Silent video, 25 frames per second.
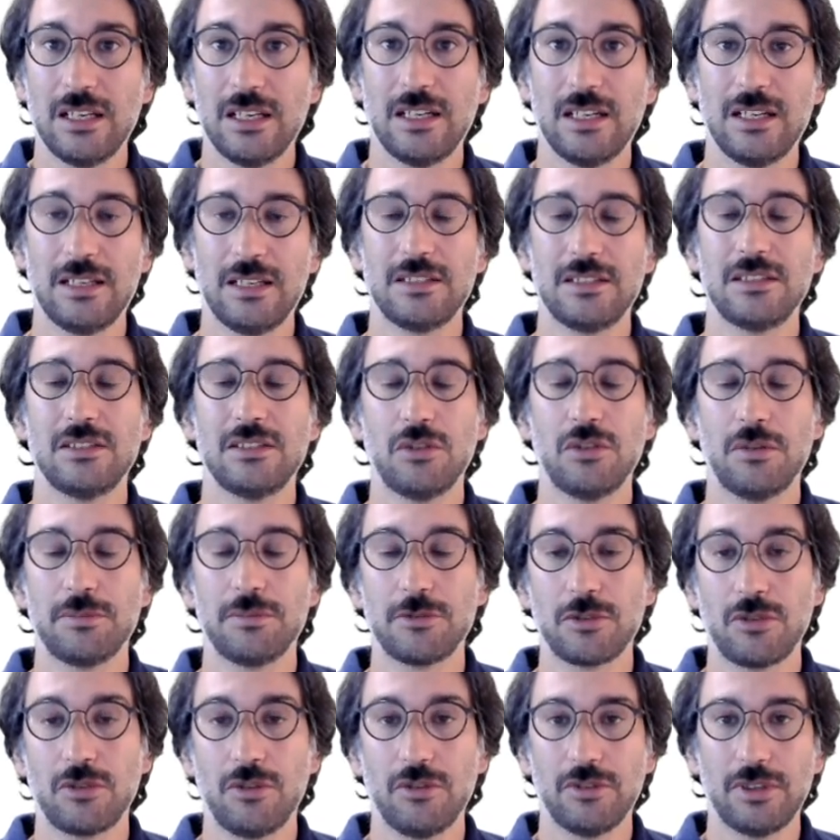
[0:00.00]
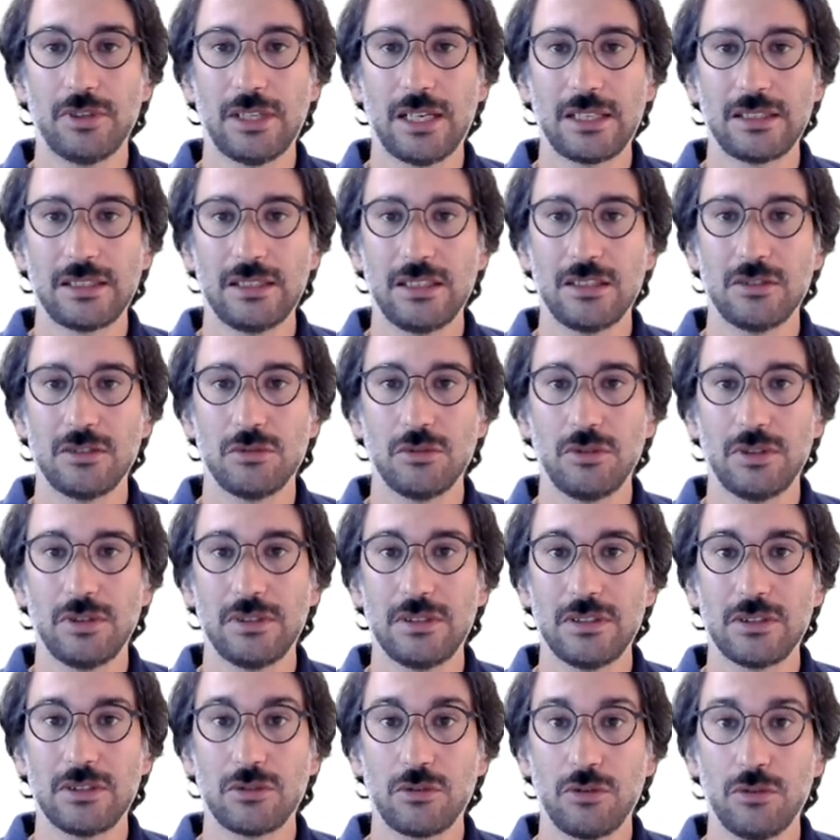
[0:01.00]
stops conducting, so it is
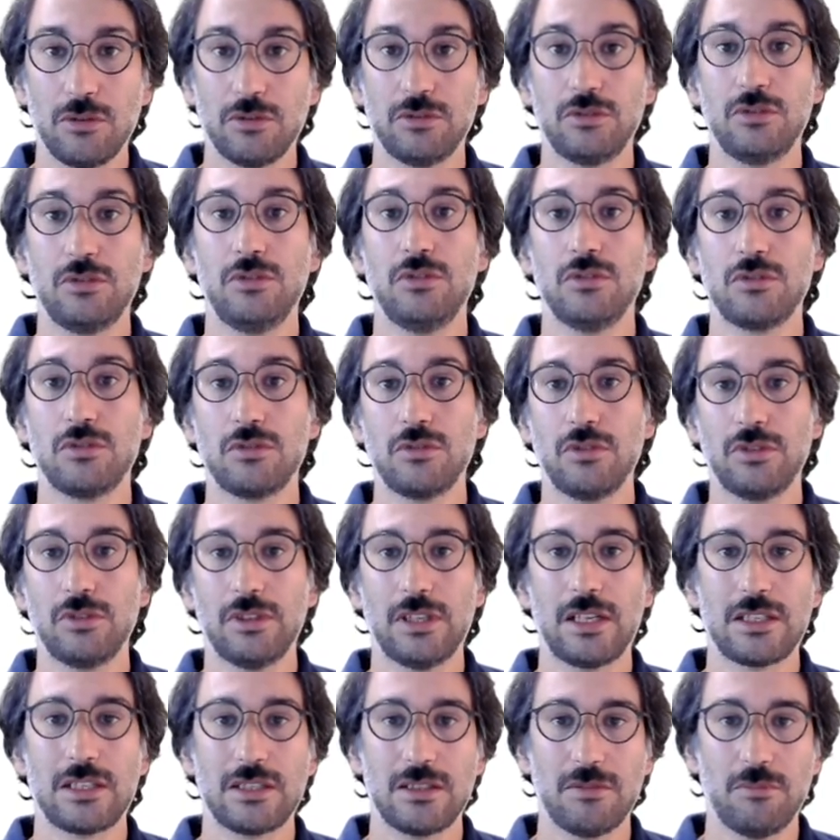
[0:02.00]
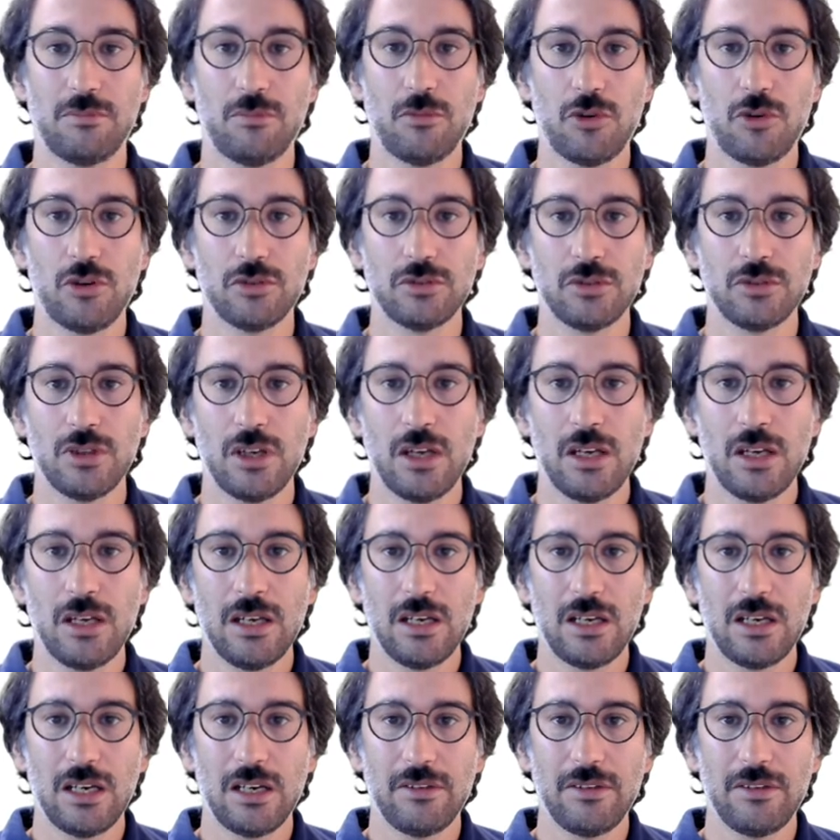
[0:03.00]
continuous conduction mode.
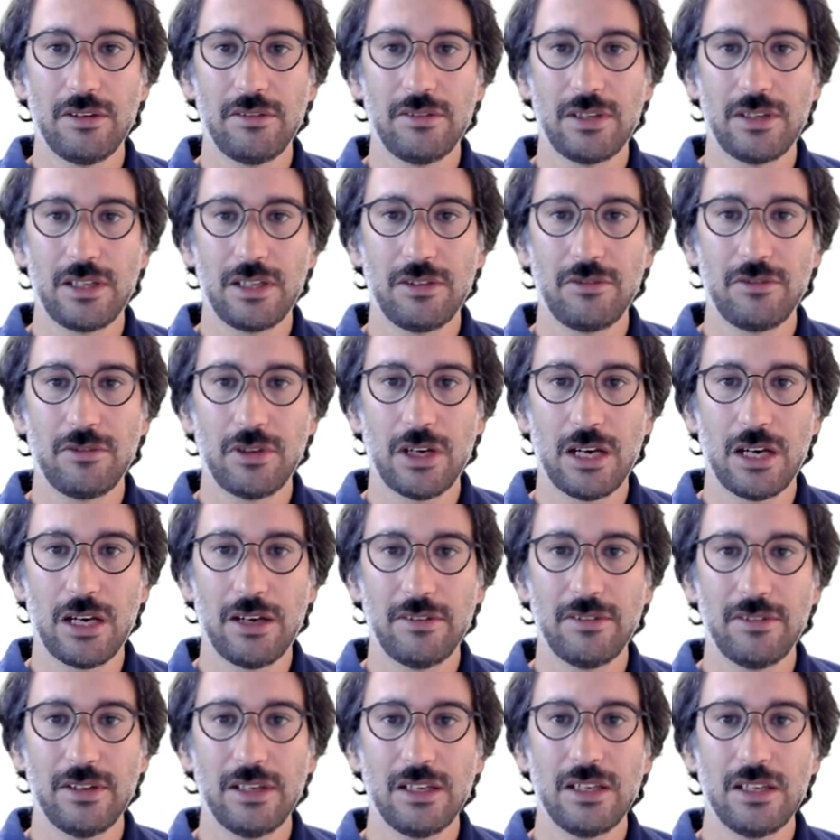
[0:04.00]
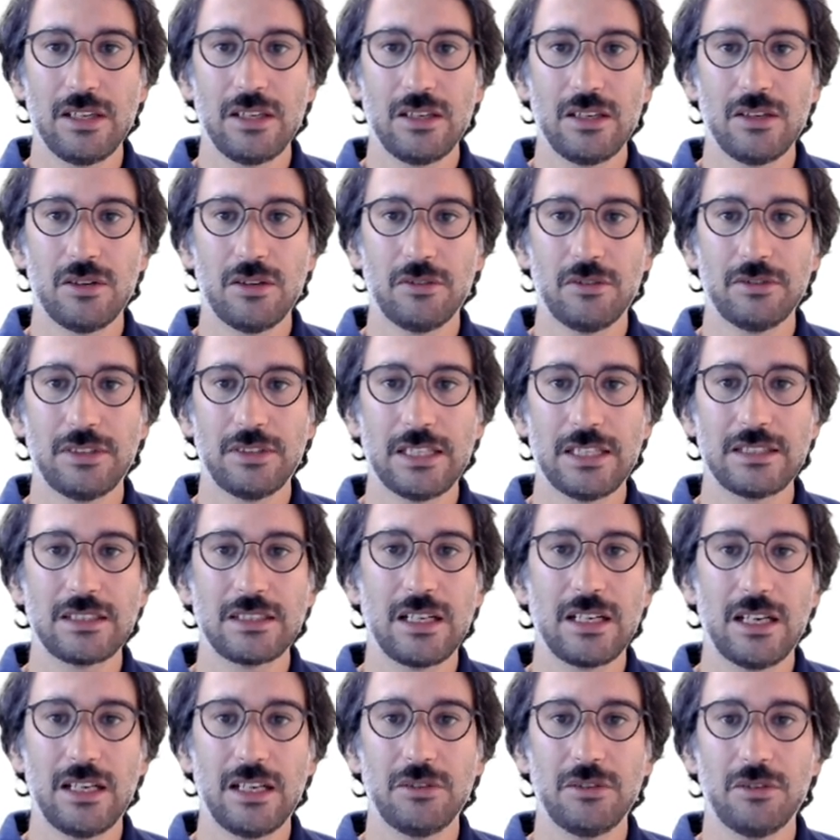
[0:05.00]
However, if you have that
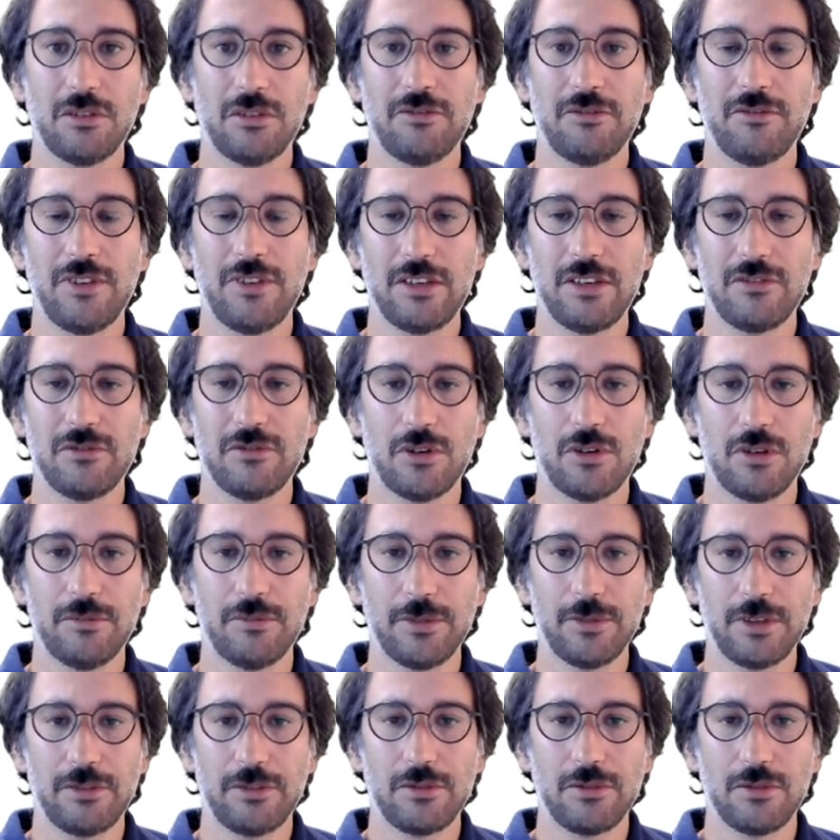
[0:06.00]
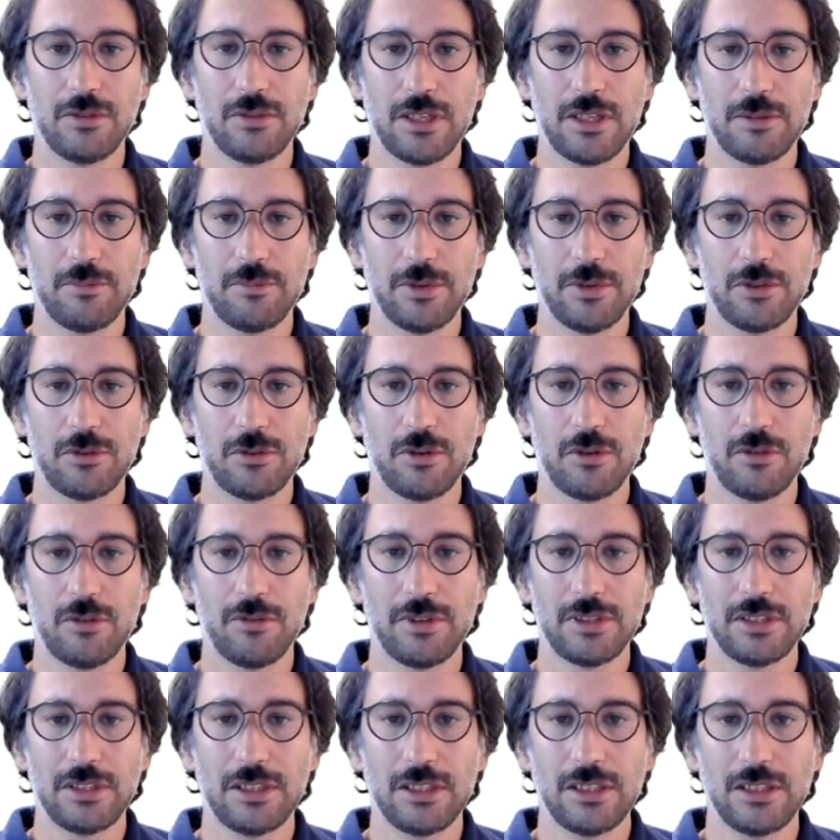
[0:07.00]
kind of waveform, if you let me draw it
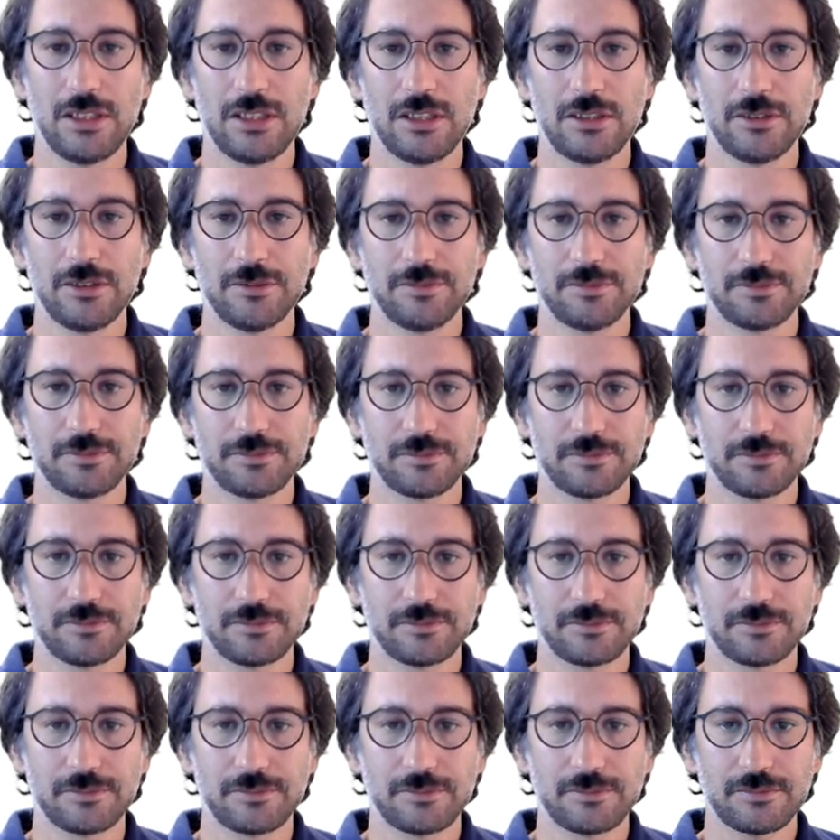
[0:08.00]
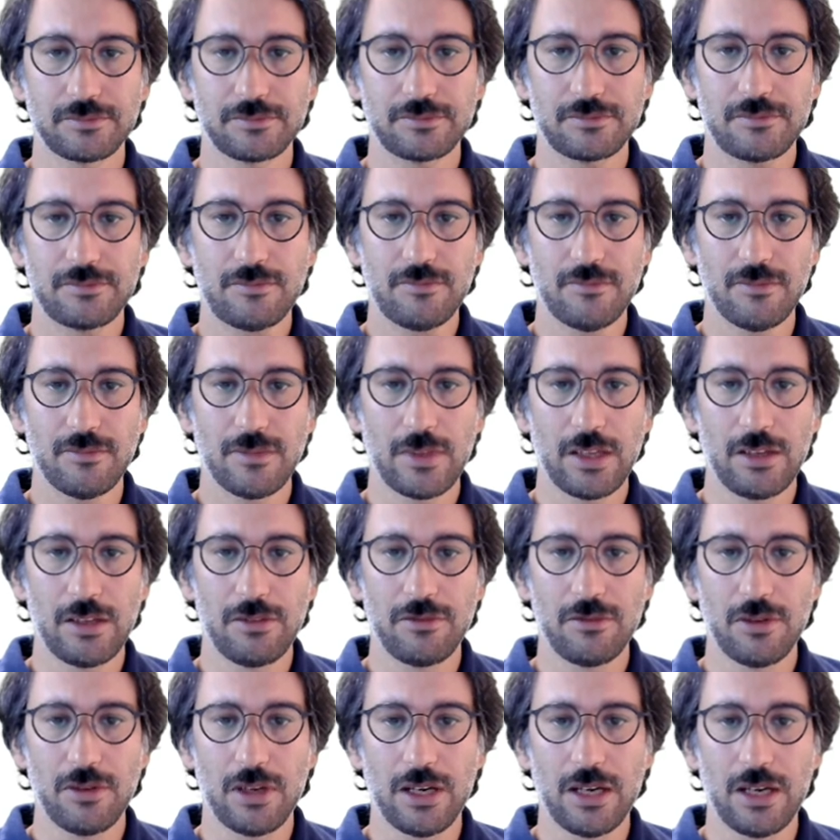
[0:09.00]
here, if you
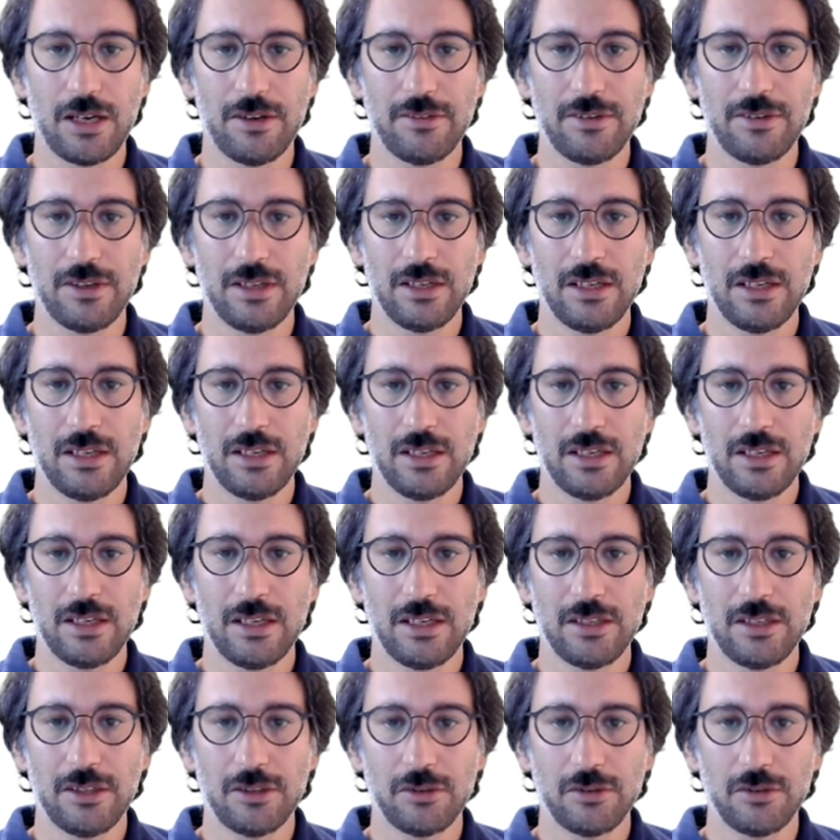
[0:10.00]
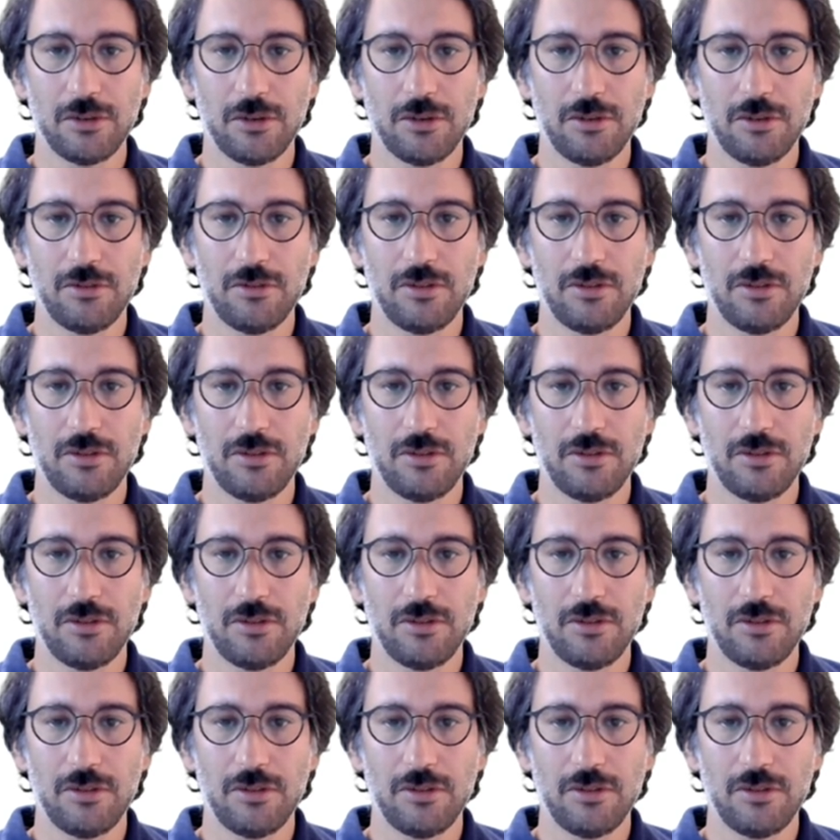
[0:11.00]
have, I don't know,